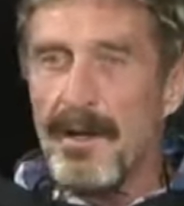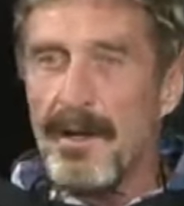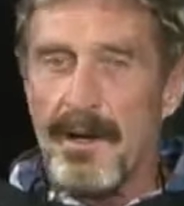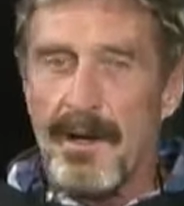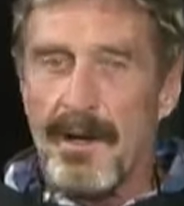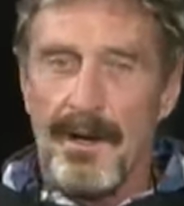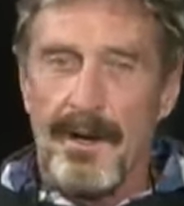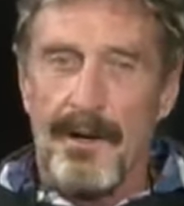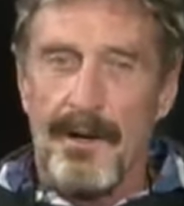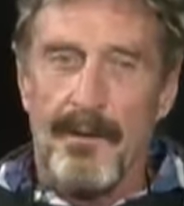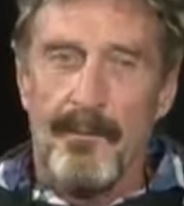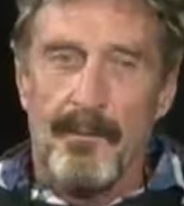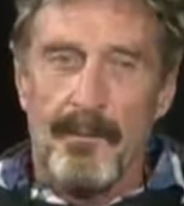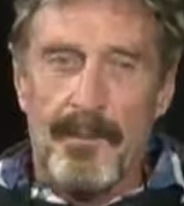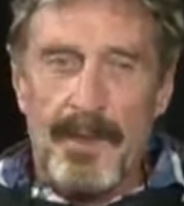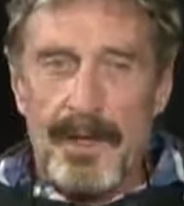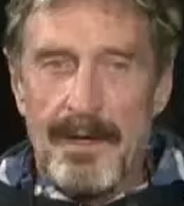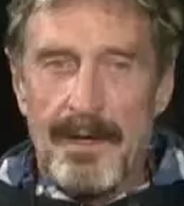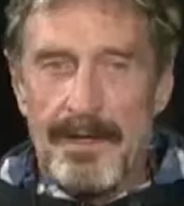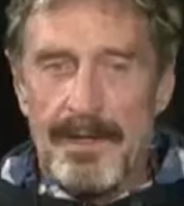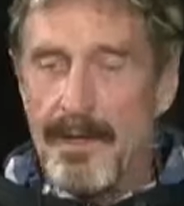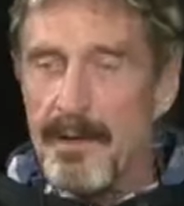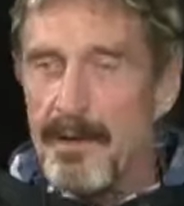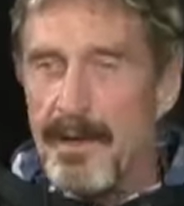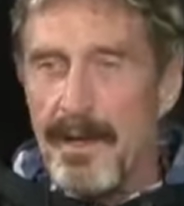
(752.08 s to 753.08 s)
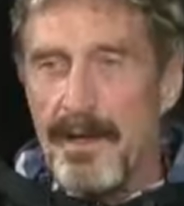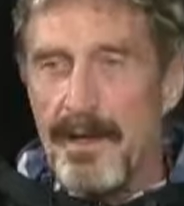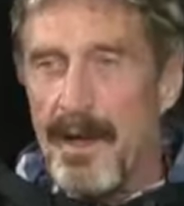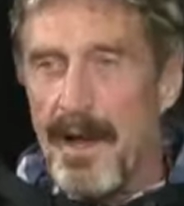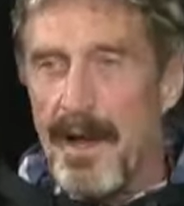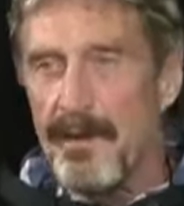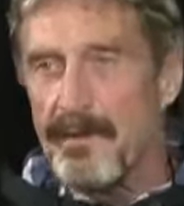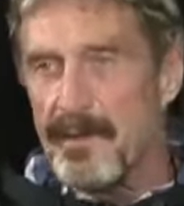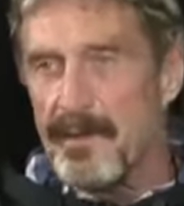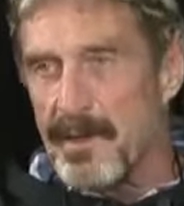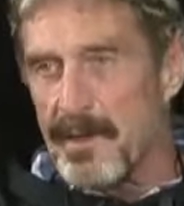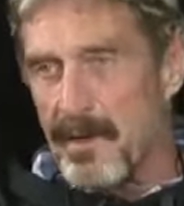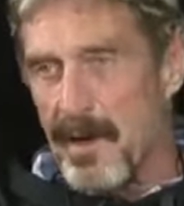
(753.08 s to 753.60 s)
Um, so, yeah, they
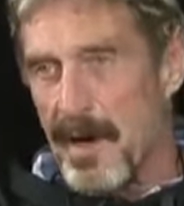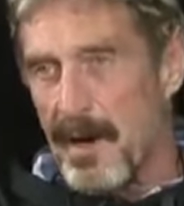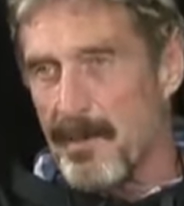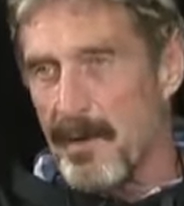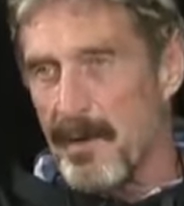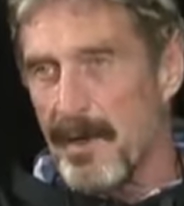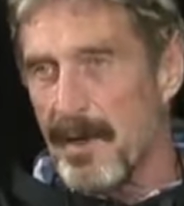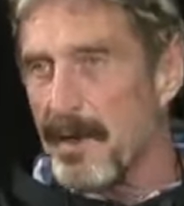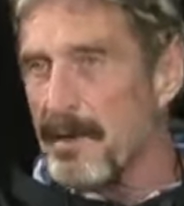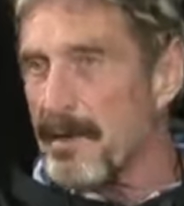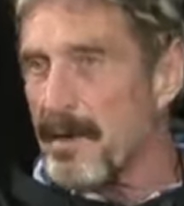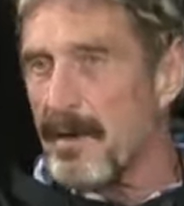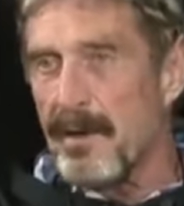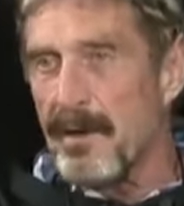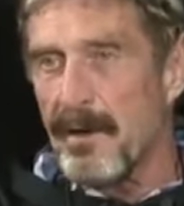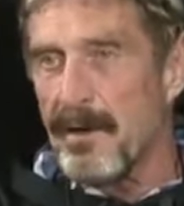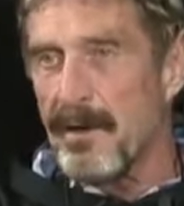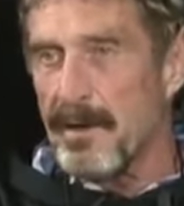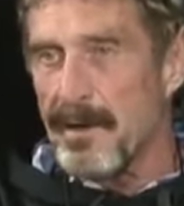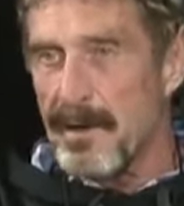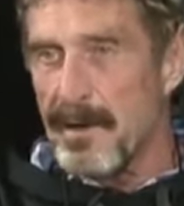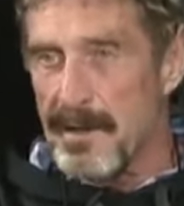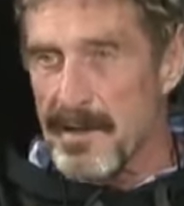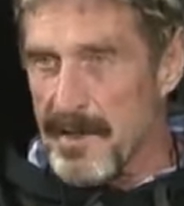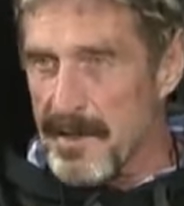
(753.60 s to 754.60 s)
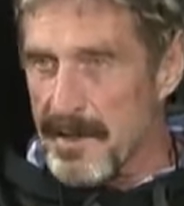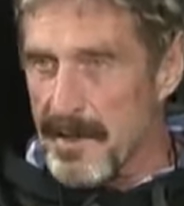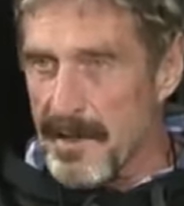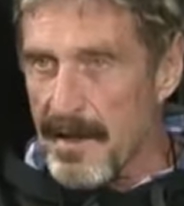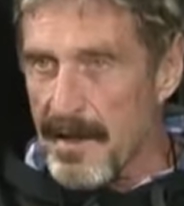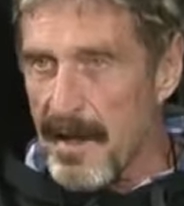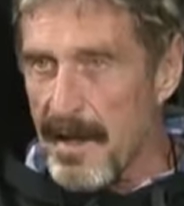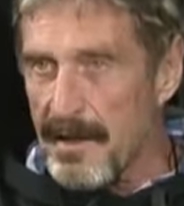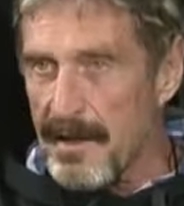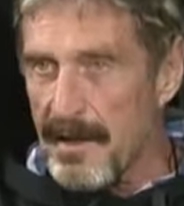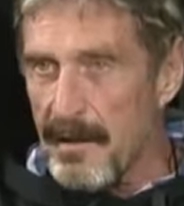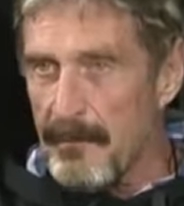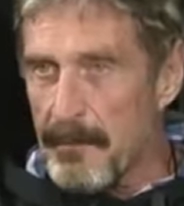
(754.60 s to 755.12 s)
have to scrap it, and they're not going to listen to
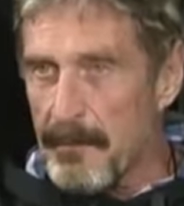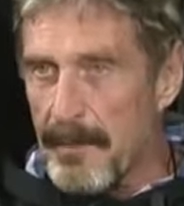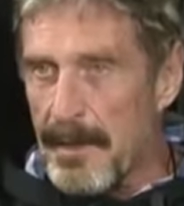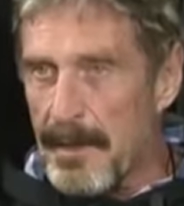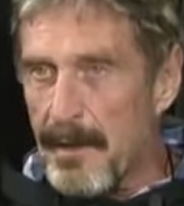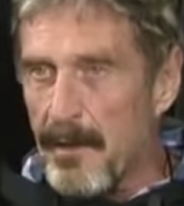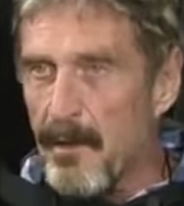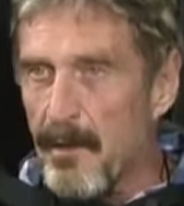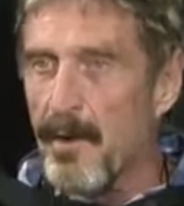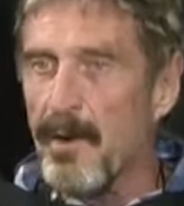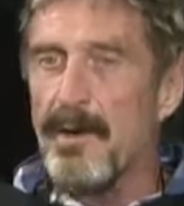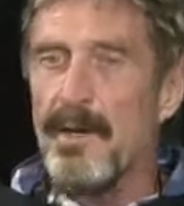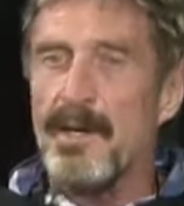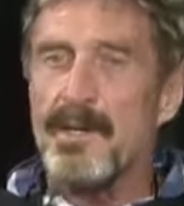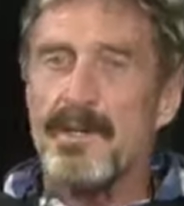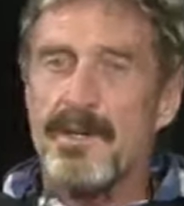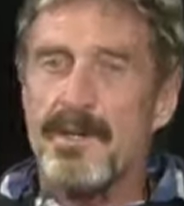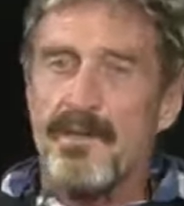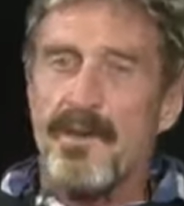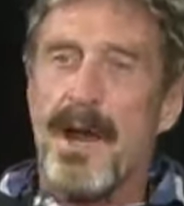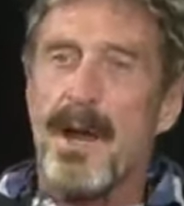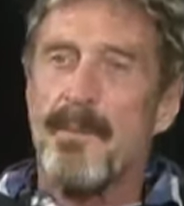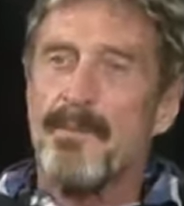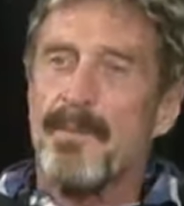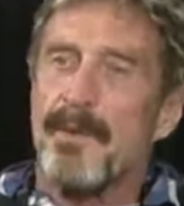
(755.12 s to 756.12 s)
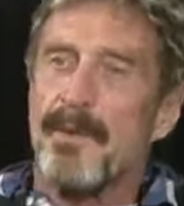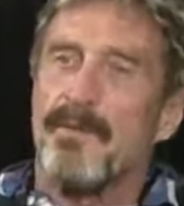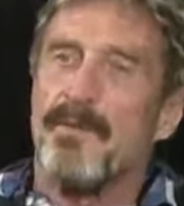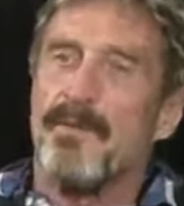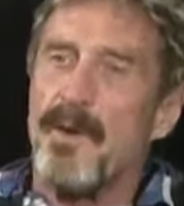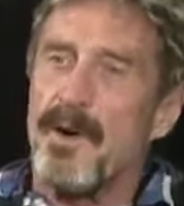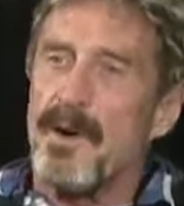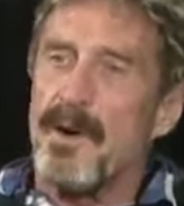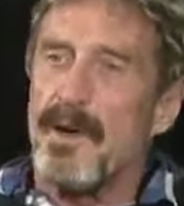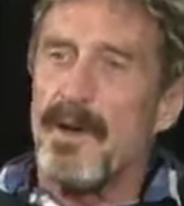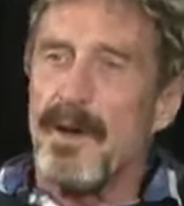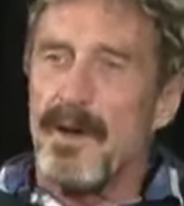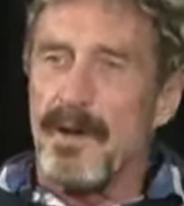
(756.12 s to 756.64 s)
that. Or at least scrap the
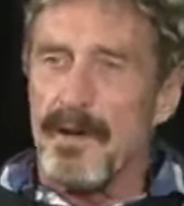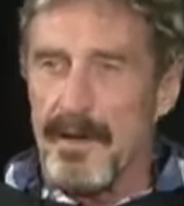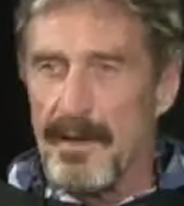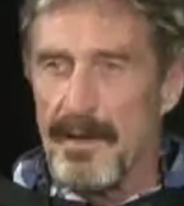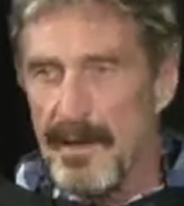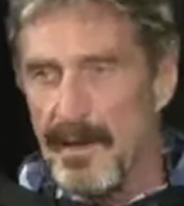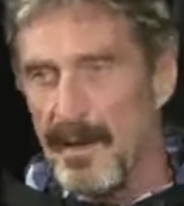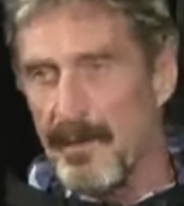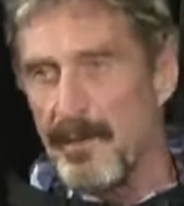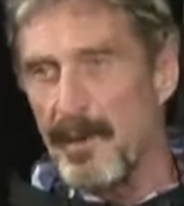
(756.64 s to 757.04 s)
front end.